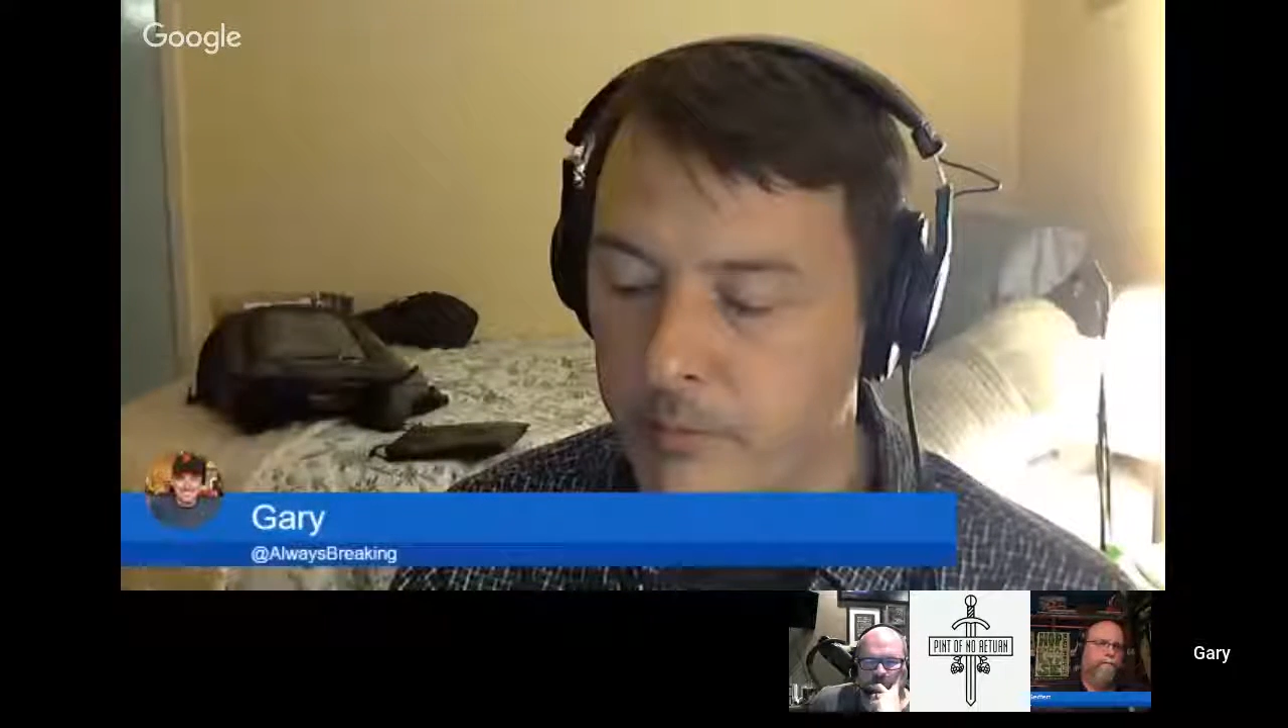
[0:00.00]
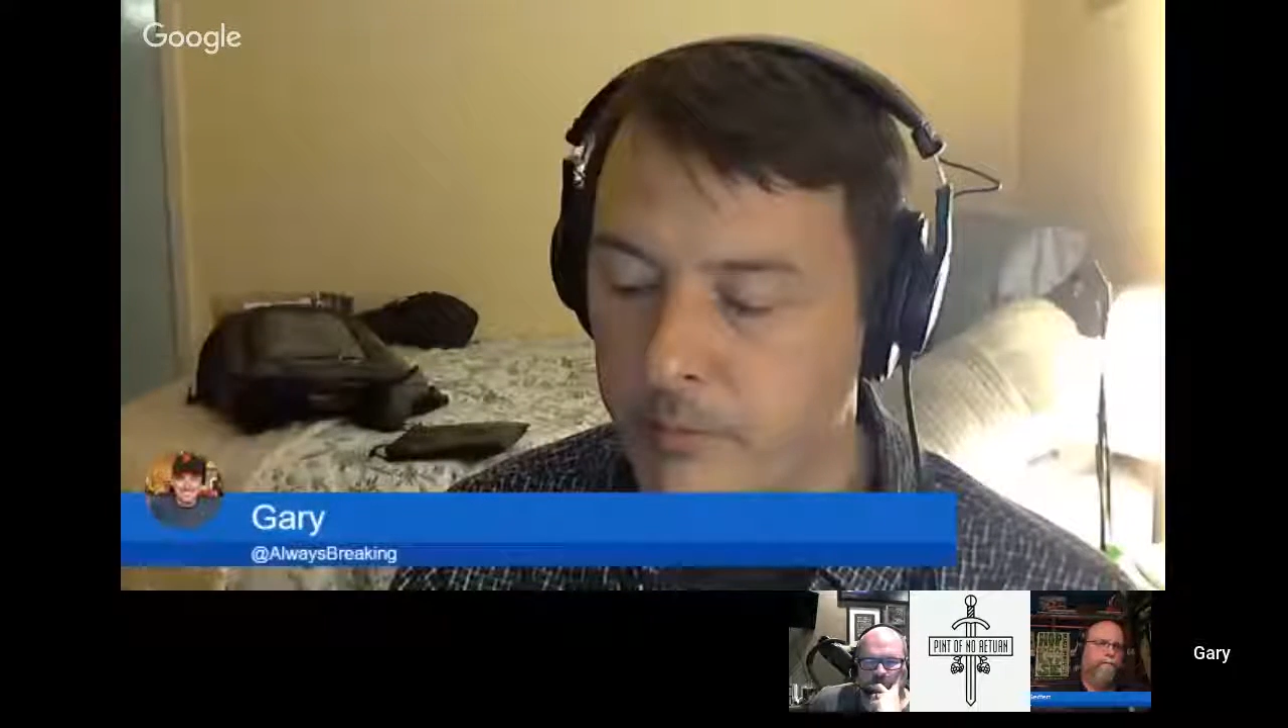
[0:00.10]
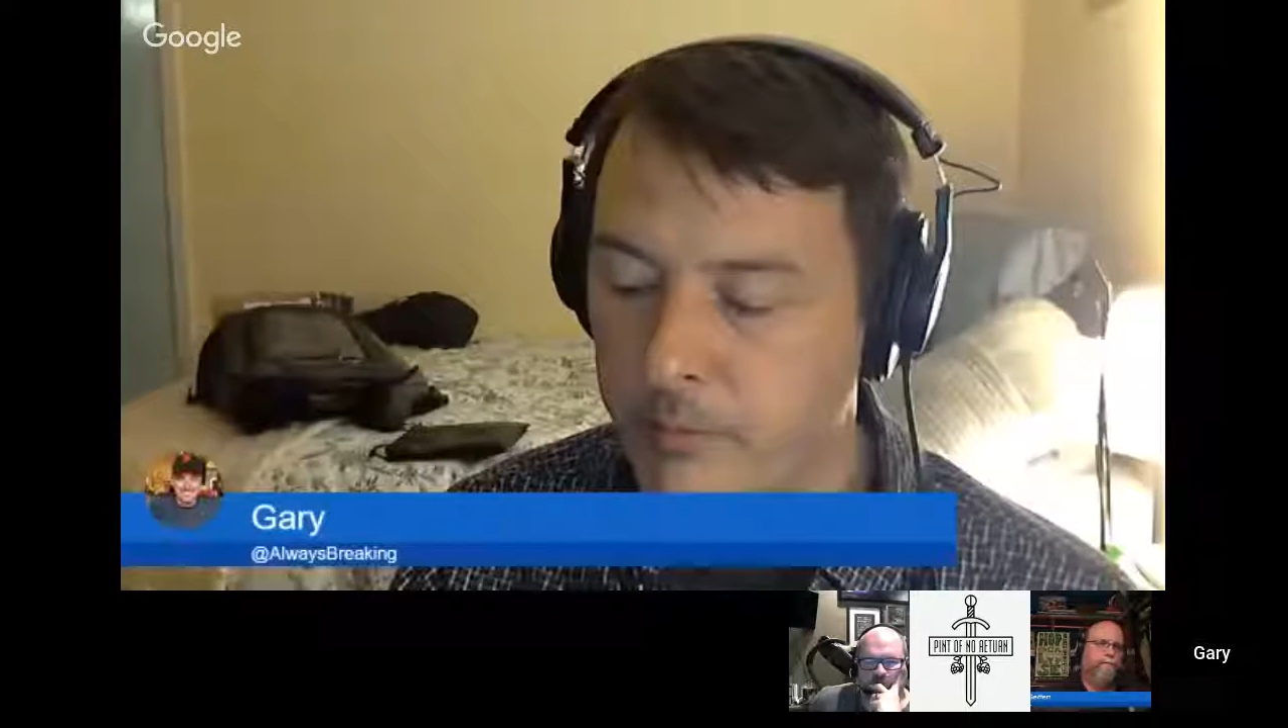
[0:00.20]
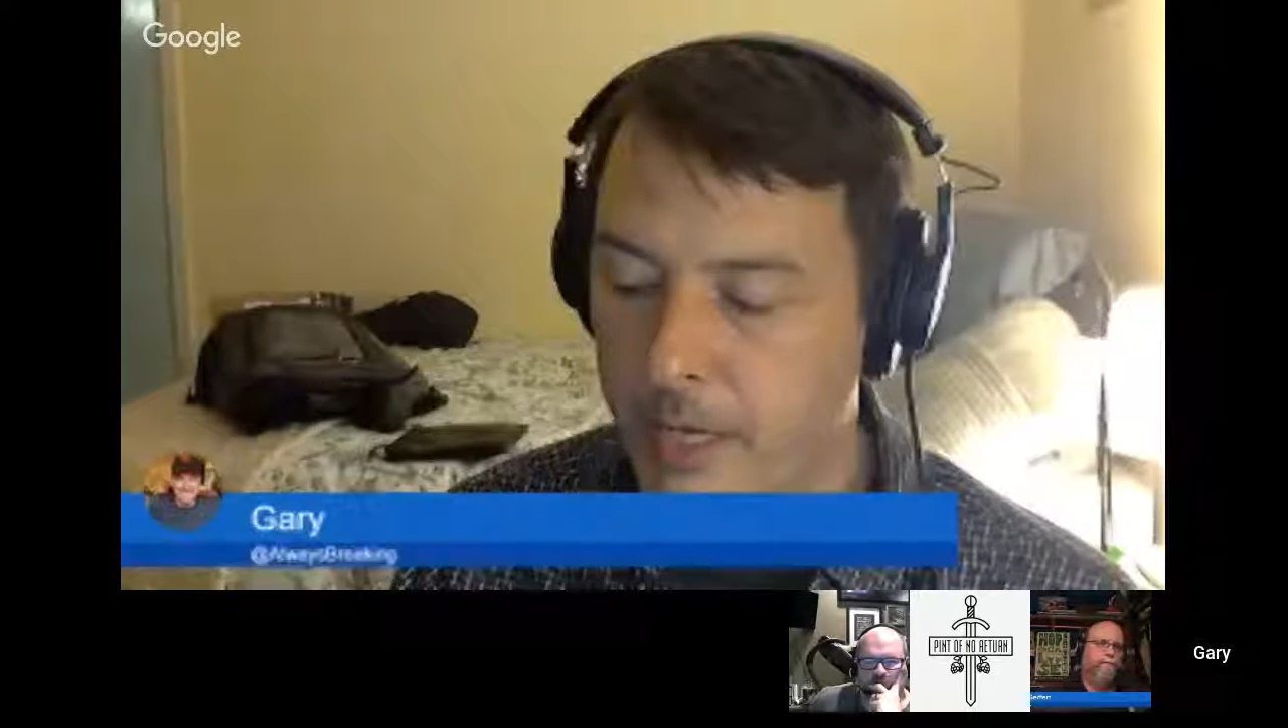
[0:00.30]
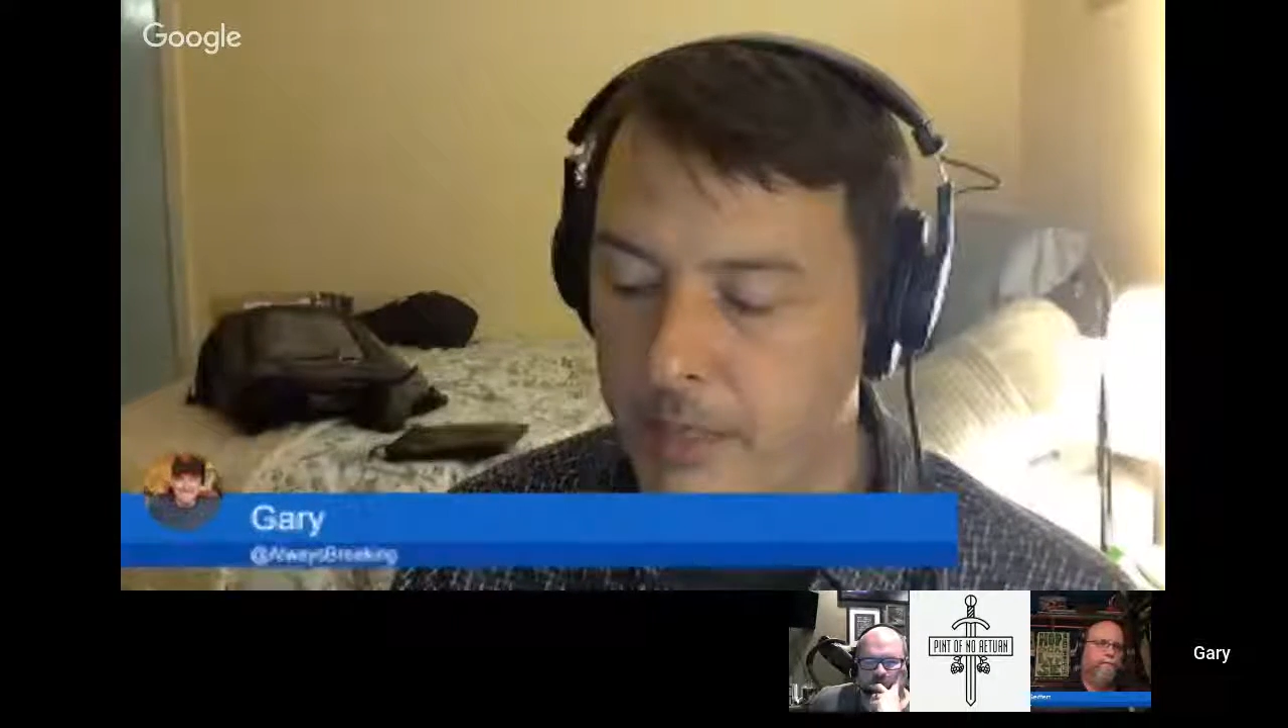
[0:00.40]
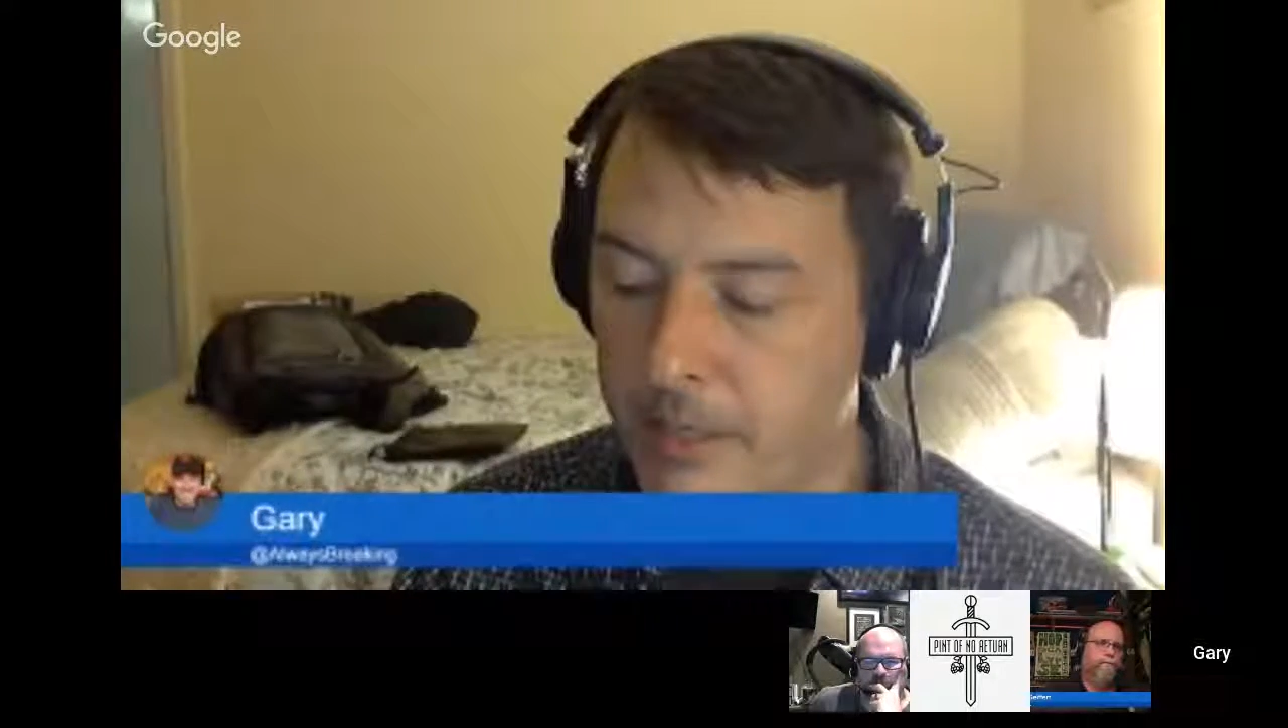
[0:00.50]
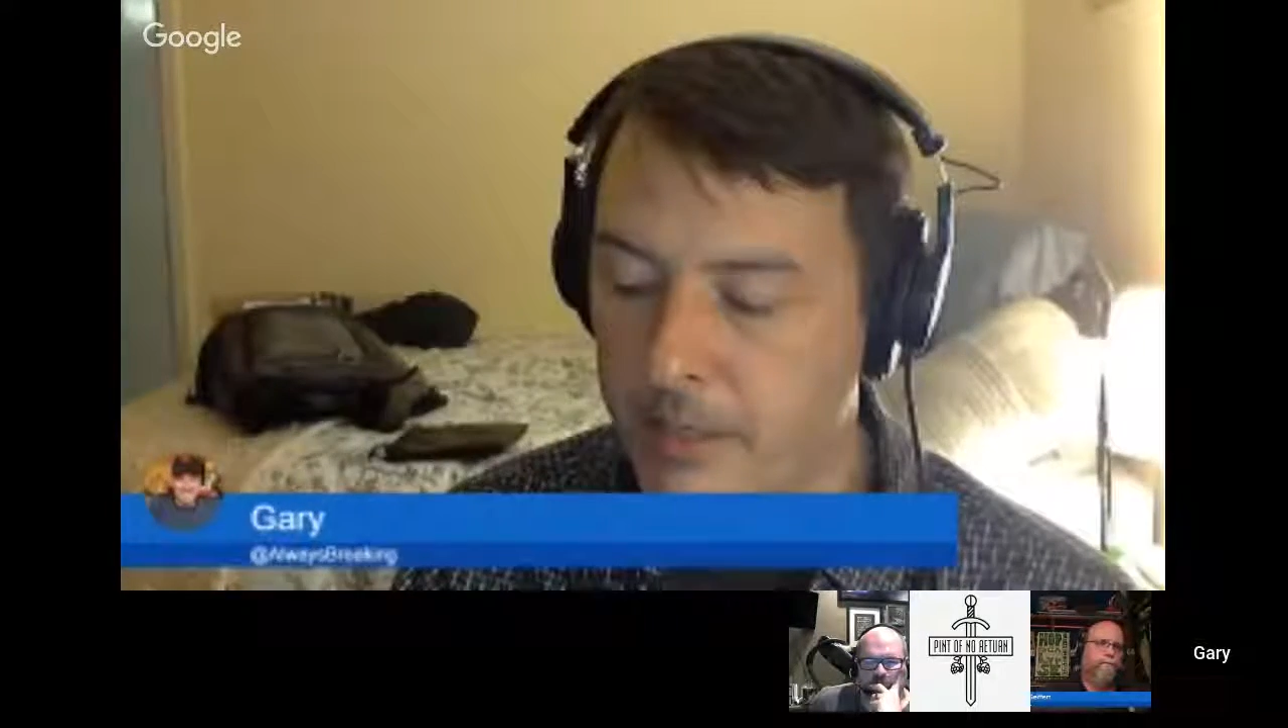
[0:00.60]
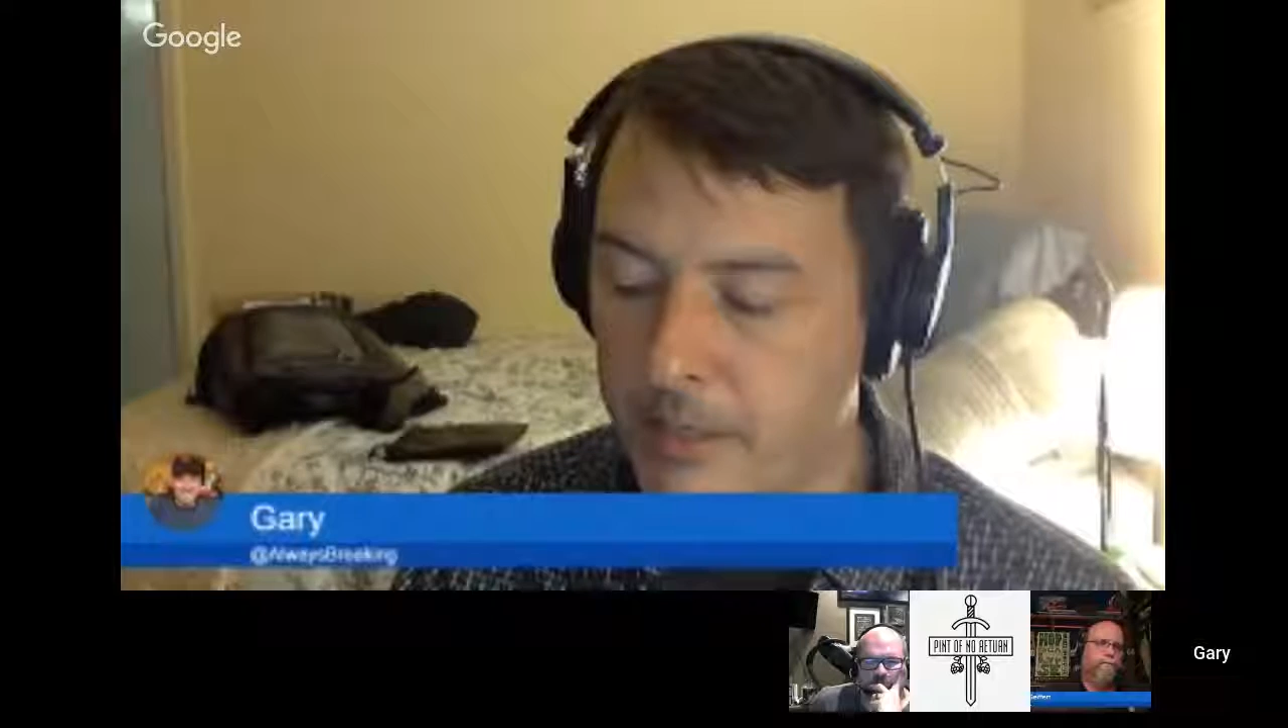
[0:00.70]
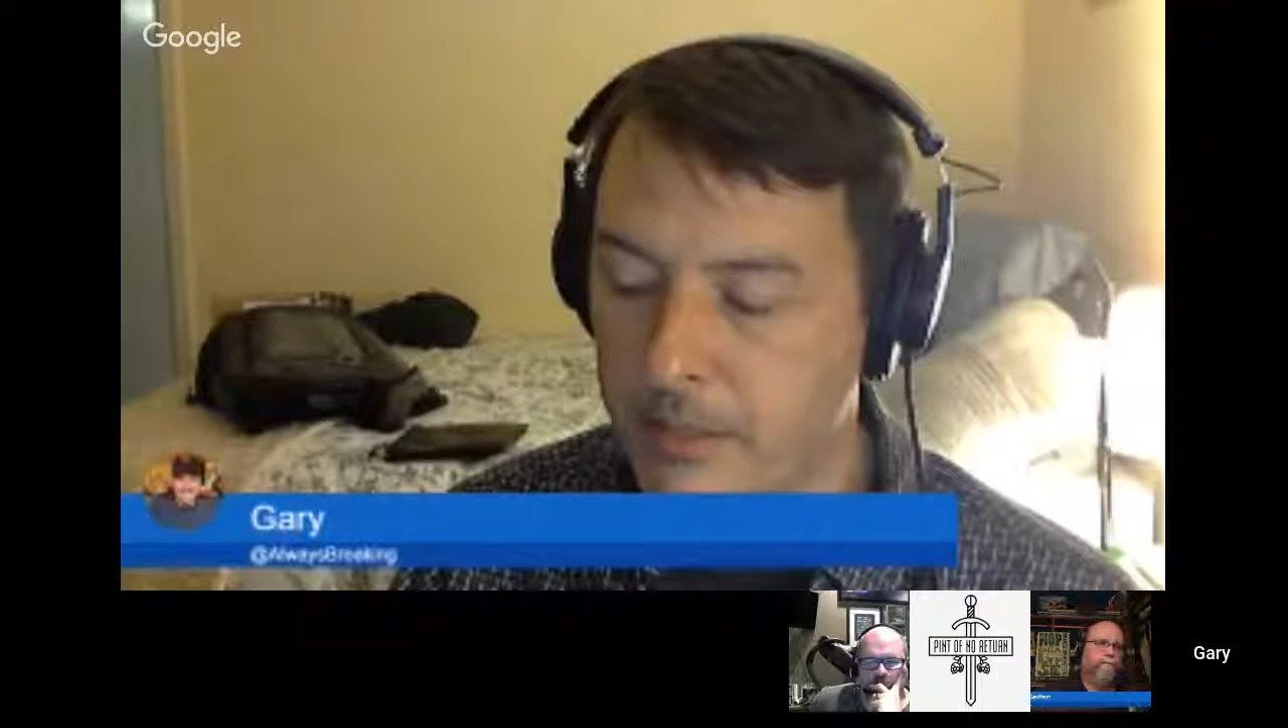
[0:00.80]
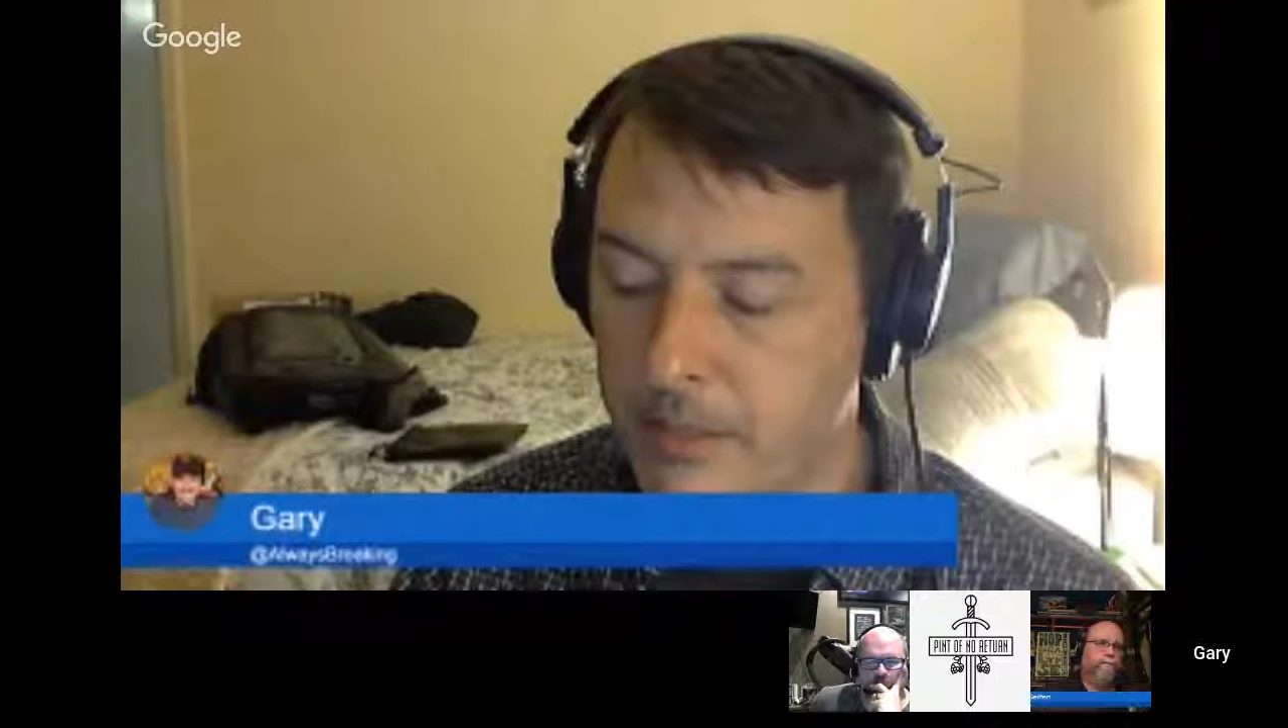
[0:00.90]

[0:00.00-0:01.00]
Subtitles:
Strikes Back,